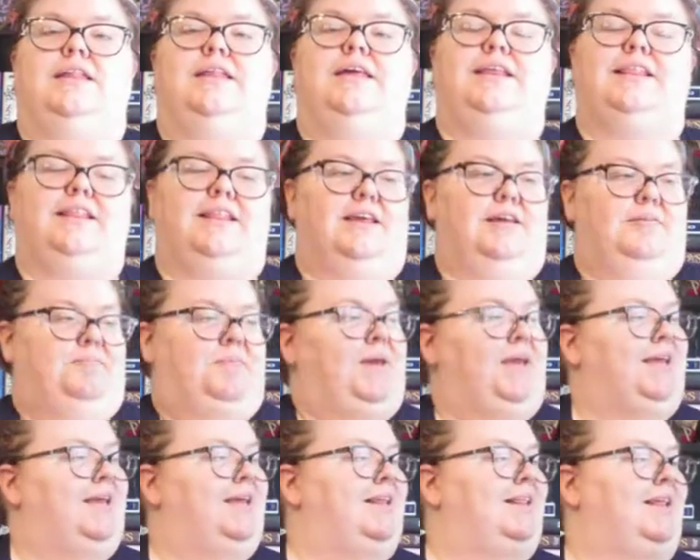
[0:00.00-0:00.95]
Next up
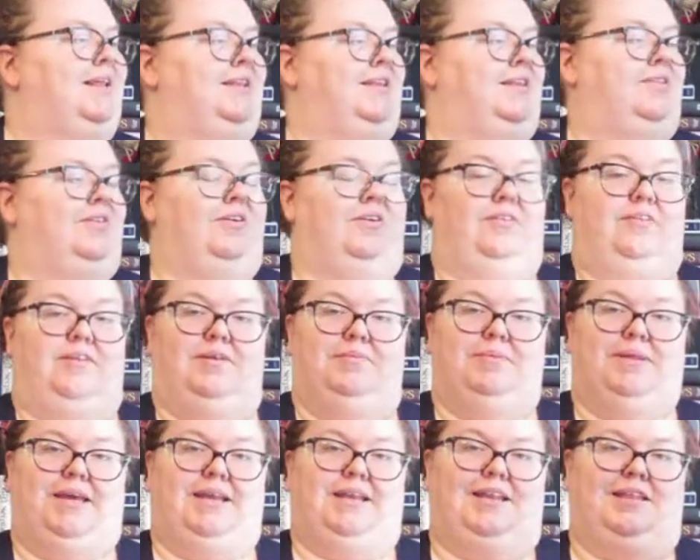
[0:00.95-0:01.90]
is The Stars in the
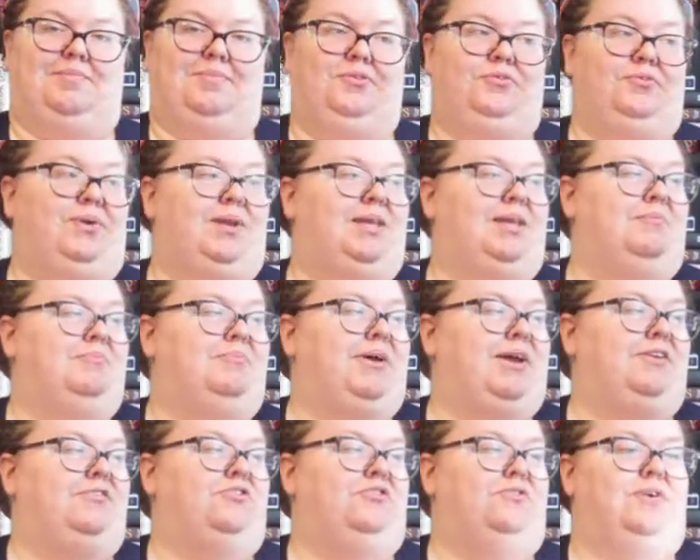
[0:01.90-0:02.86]
Blackness Between Them
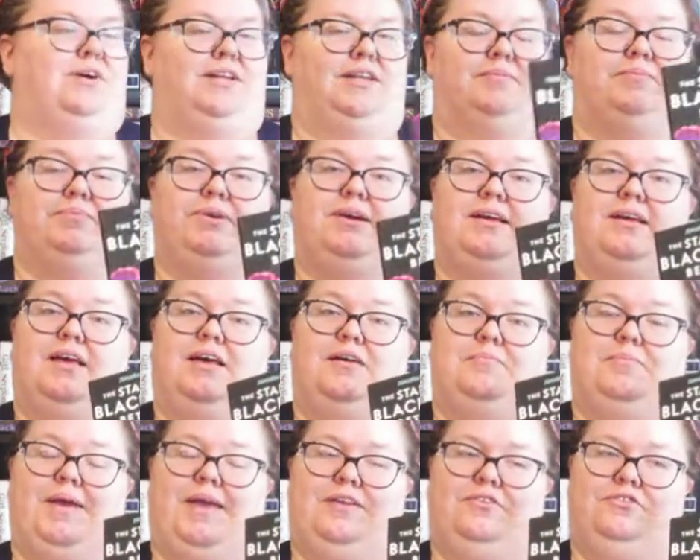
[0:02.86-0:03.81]
by Junauda
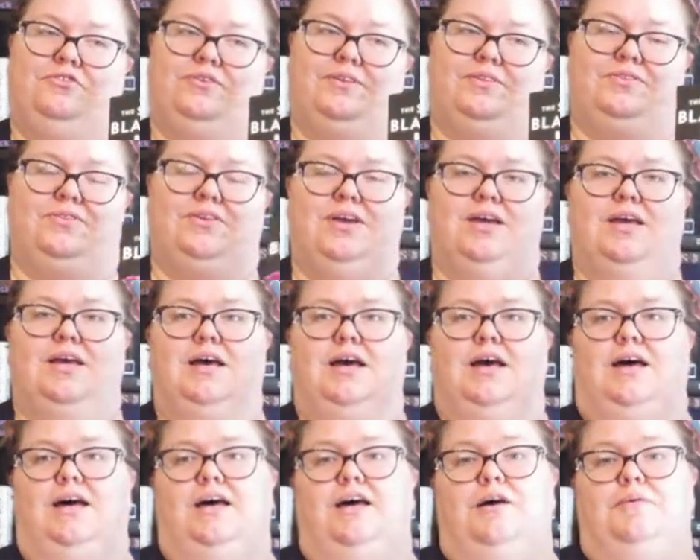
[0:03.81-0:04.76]
Petrus.
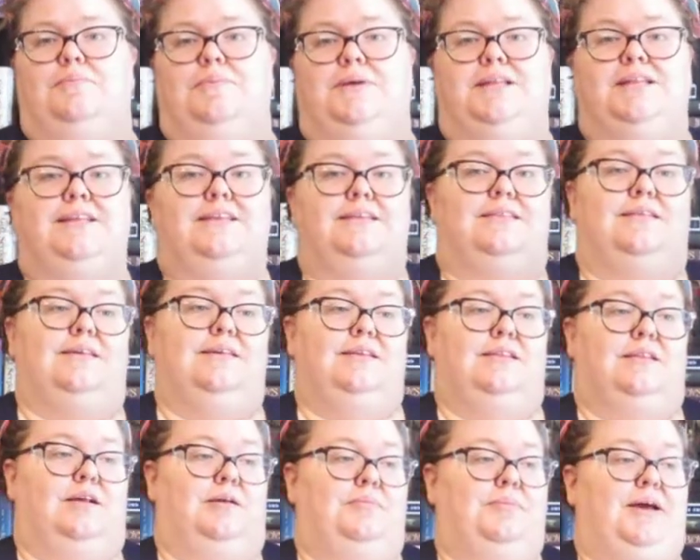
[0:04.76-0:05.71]
This
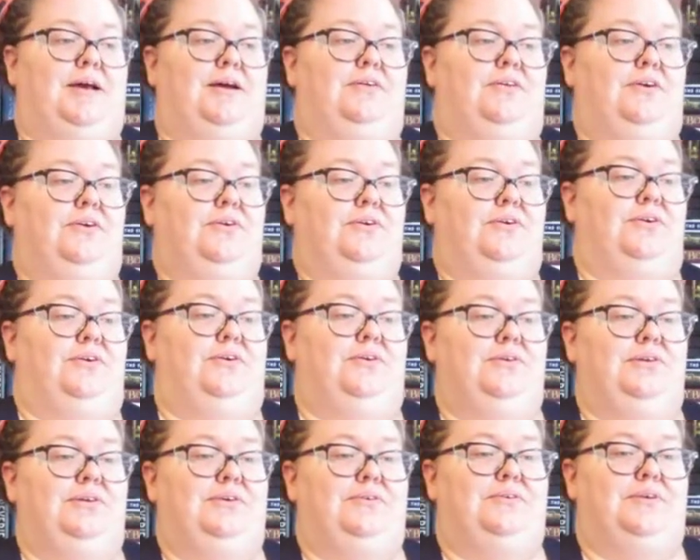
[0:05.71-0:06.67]
is about a
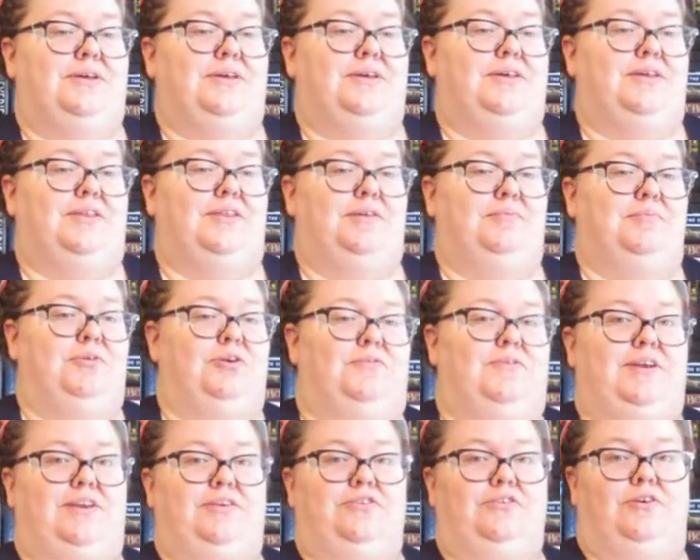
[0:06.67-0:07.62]
girl who is
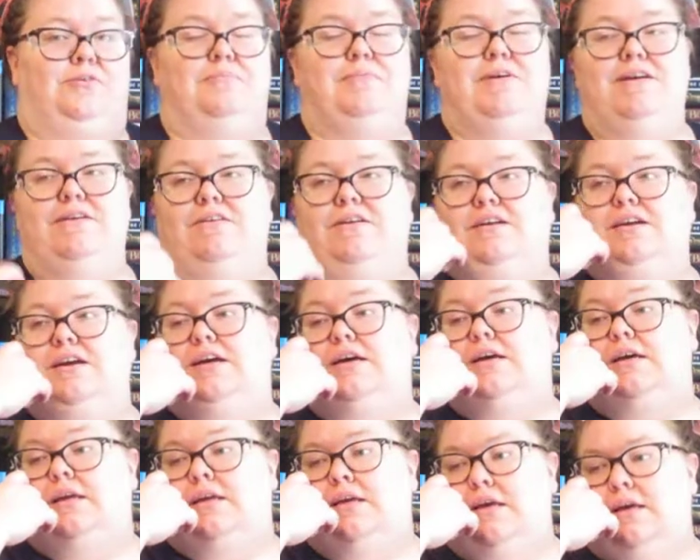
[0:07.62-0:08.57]
moving to
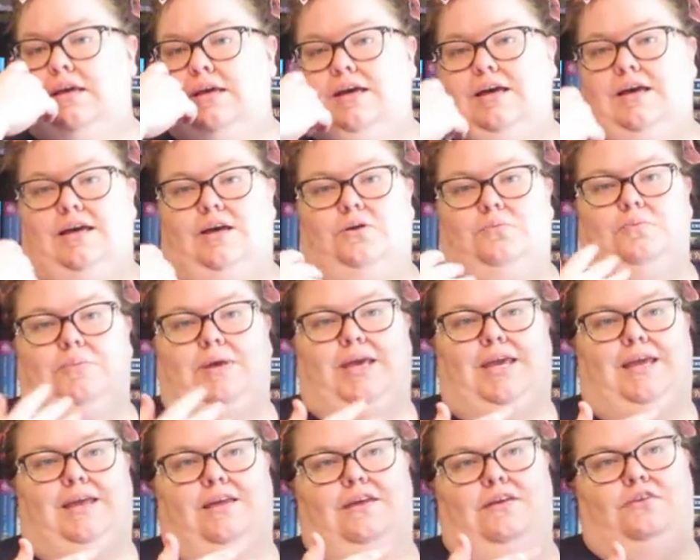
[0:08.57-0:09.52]
America,
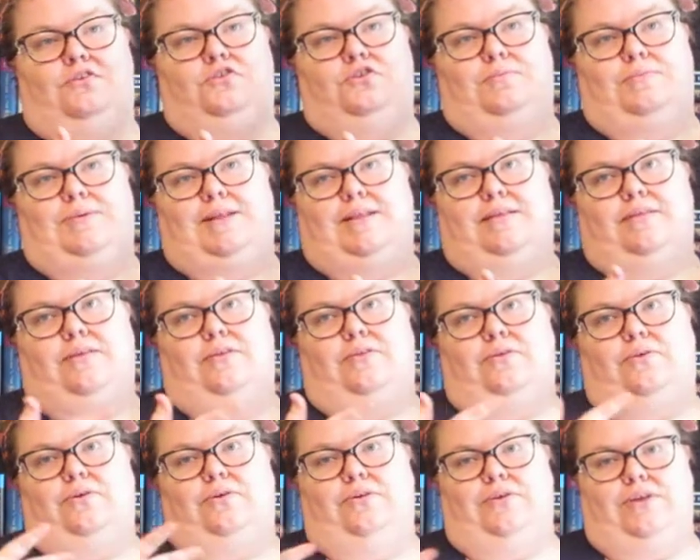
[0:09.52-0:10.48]
and she meets this
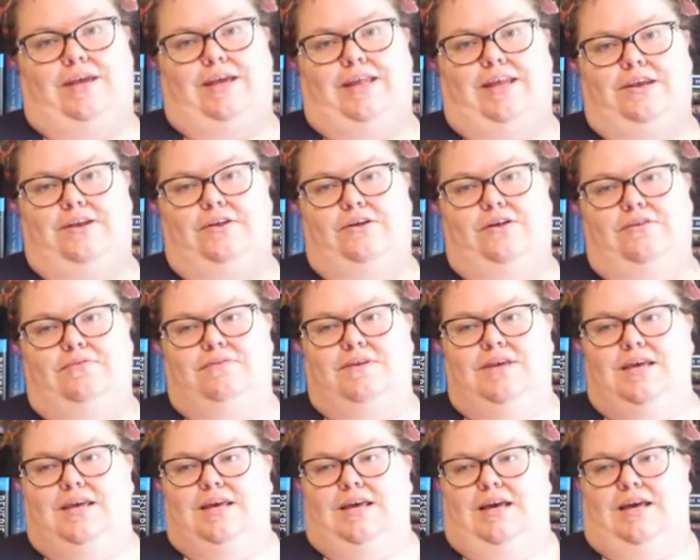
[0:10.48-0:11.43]
other girl. They hit it off.
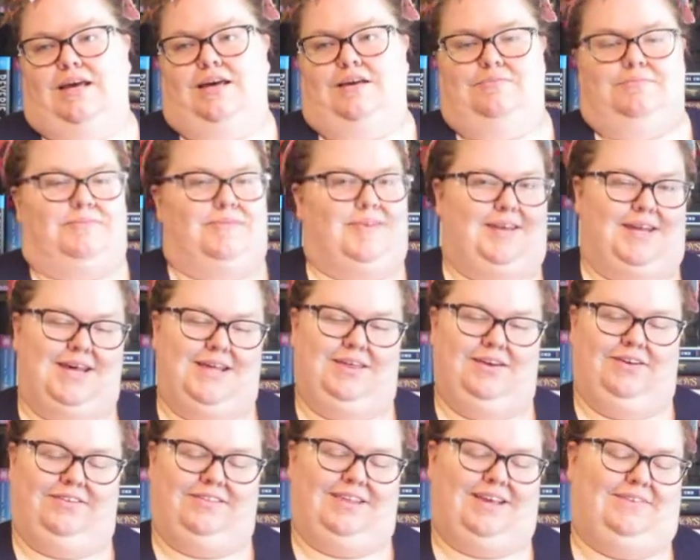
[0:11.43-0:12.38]

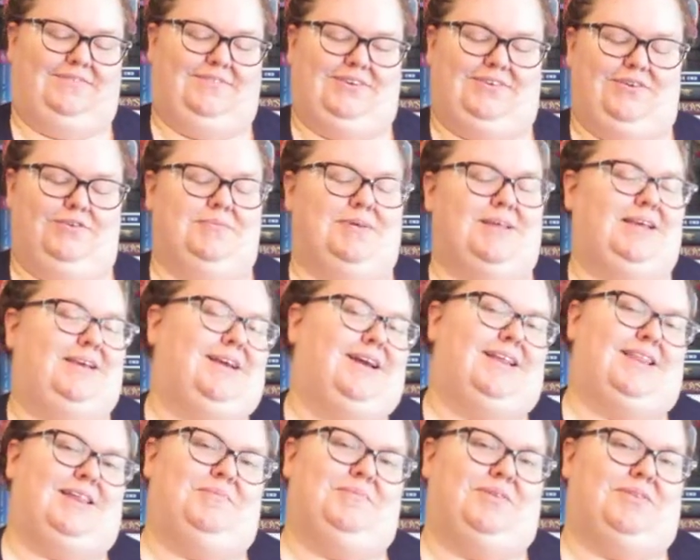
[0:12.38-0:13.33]
Another sapphic romance.
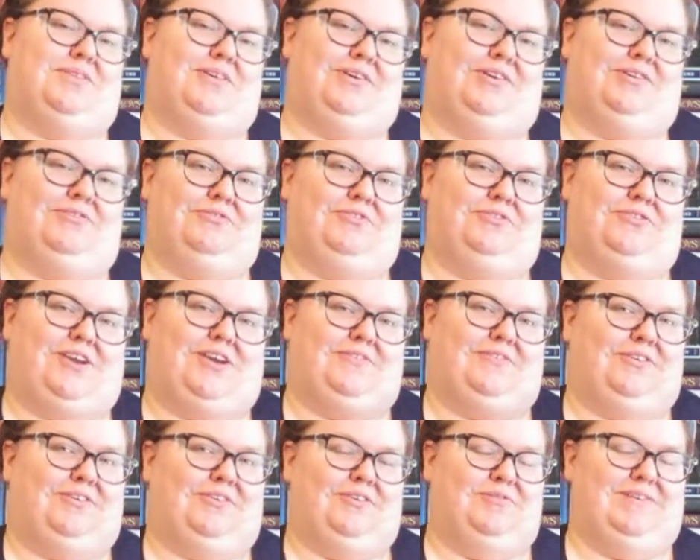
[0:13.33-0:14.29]
Guys, I'm a sucker for
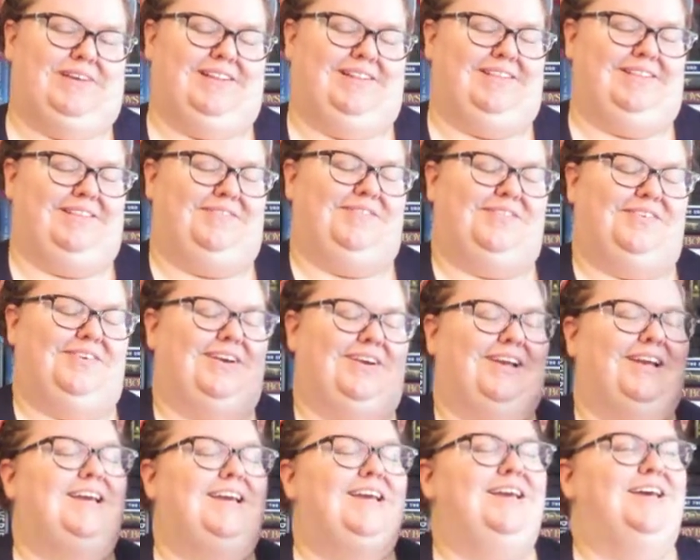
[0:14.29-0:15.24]
sapphic romances. I'm sorry.
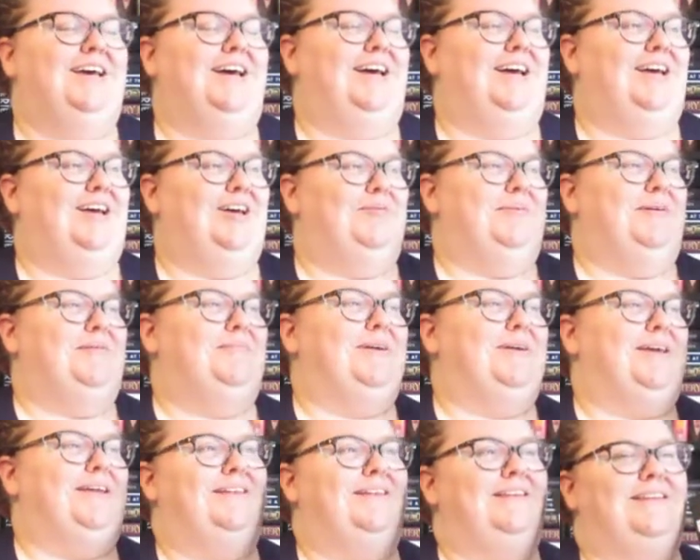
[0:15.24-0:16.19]

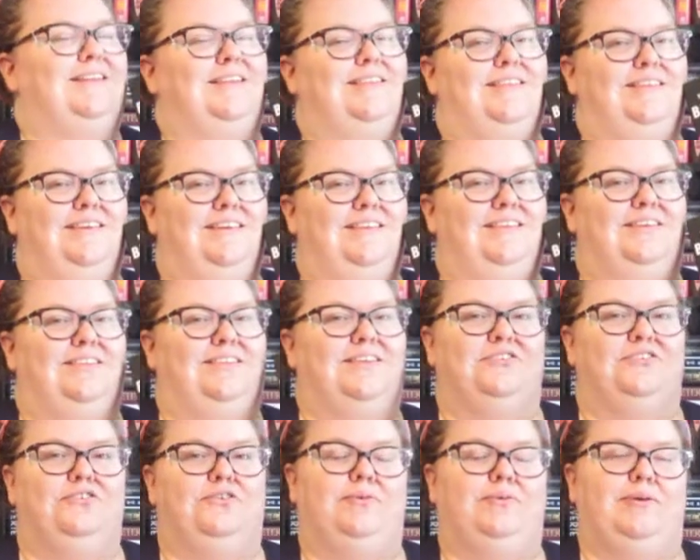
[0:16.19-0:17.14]
But this is
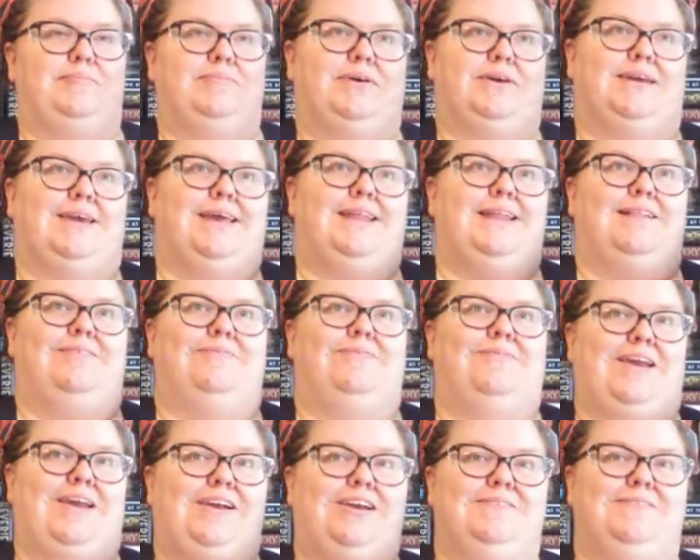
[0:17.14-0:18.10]
such a sweet book, and it's
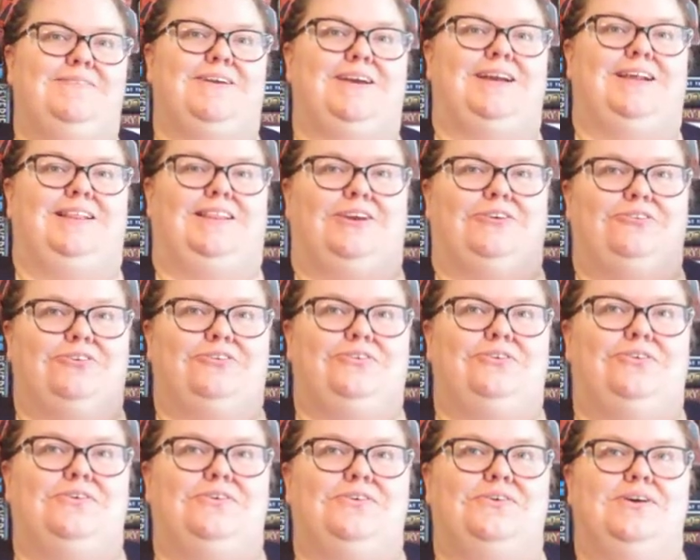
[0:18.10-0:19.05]
very, very
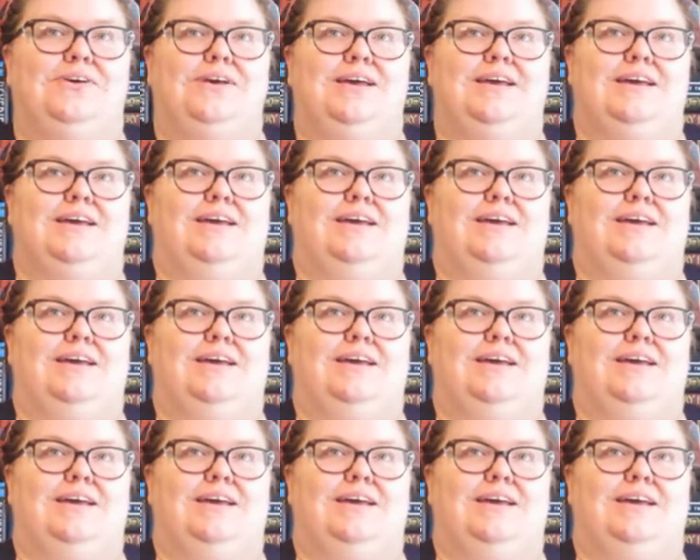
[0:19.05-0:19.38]
lyrical.